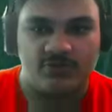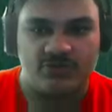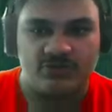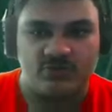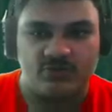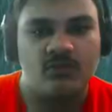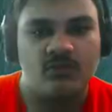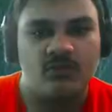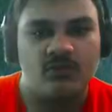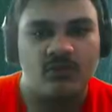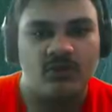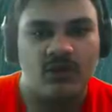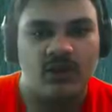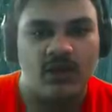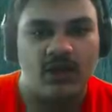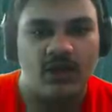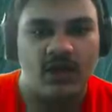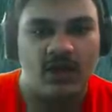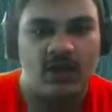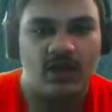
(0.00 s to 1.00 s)
this way. Ha
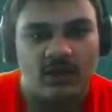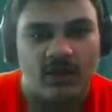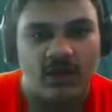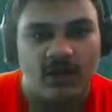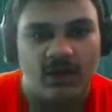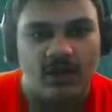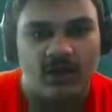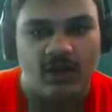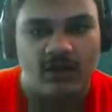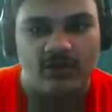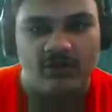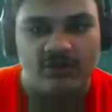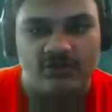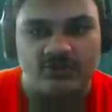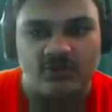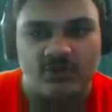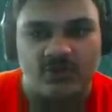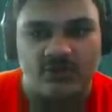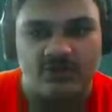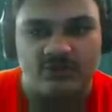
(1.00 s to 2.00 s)
ha ha,
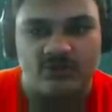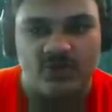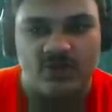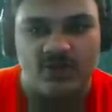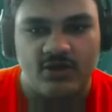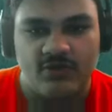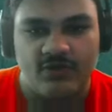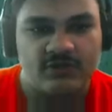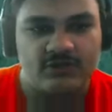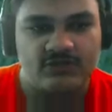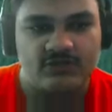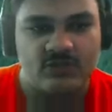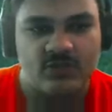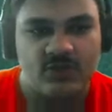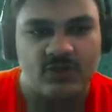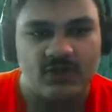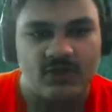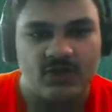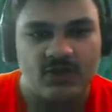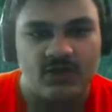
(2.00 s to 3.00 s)
this way as well. This
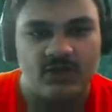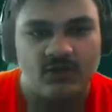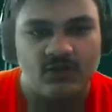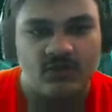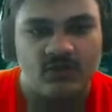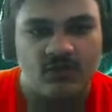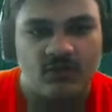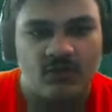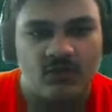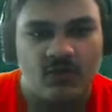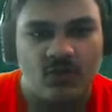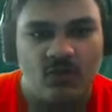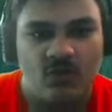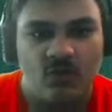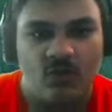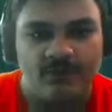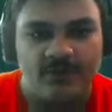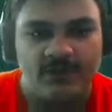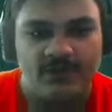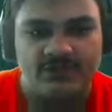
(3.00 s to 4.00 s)
way.
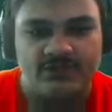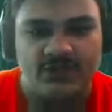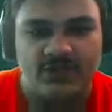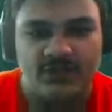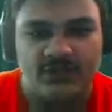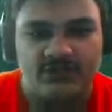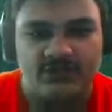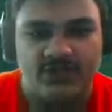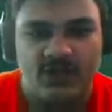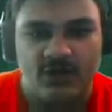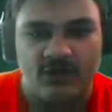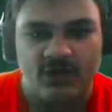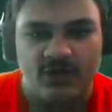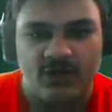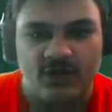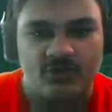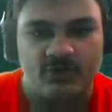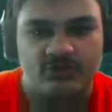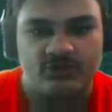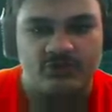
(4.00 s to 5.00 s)
Oh, I made it to Lake
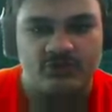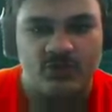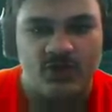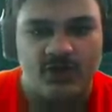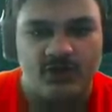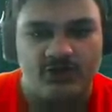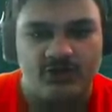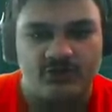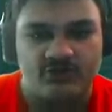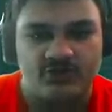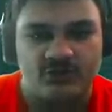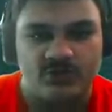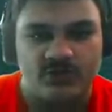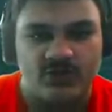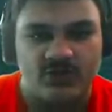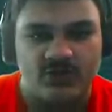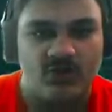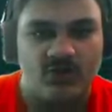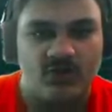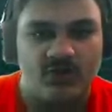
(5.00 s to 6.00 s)
Saria, where a shrine used to
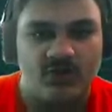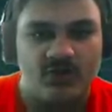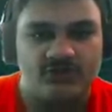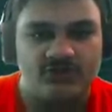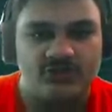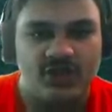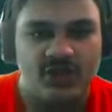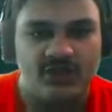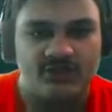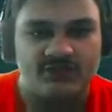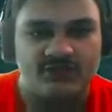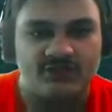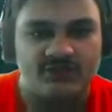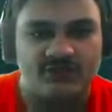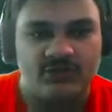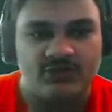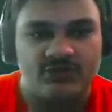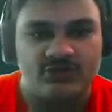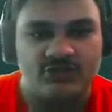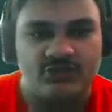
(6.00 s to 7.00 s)
be. Or a
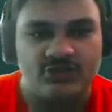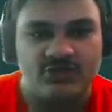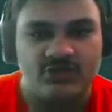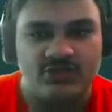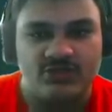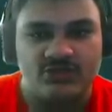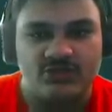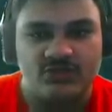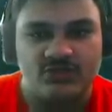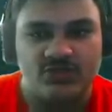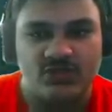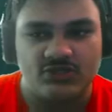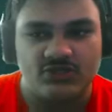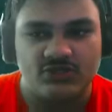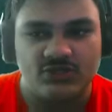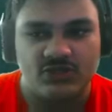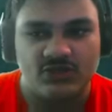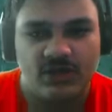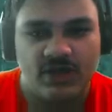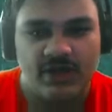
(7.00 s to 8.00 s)
chest. There still is a
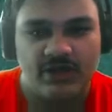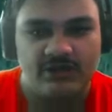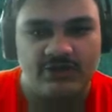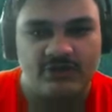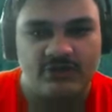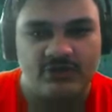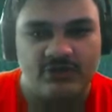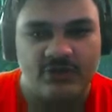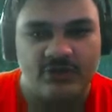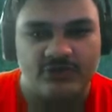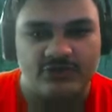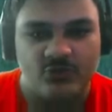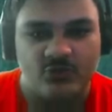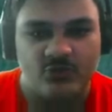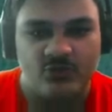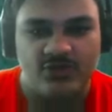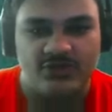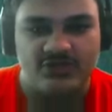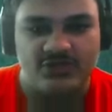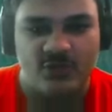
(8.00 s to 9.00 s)
chest here. I knew there was a
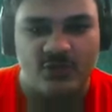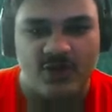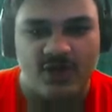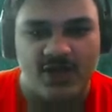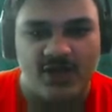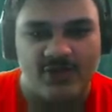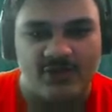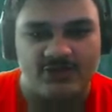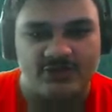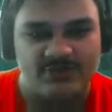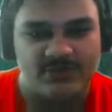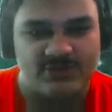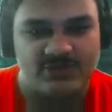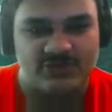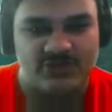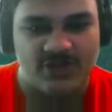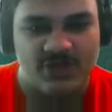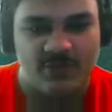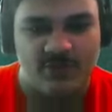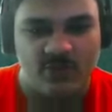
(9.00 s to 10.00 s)
reason why I was
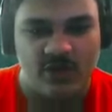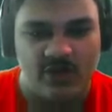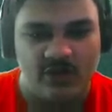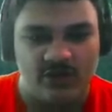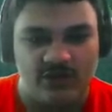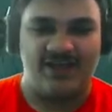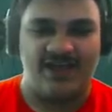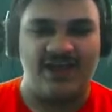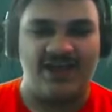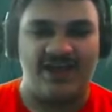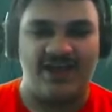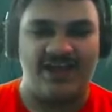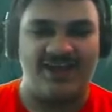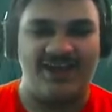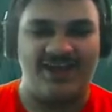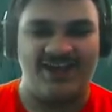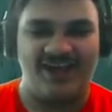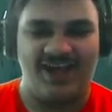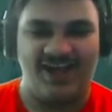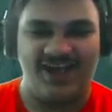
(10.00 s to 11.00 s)
supposed to come here. Ha ha
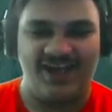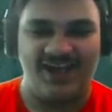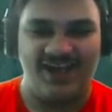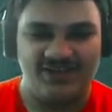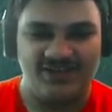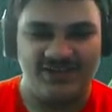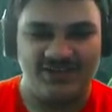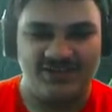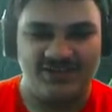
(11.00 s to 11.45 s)
ha.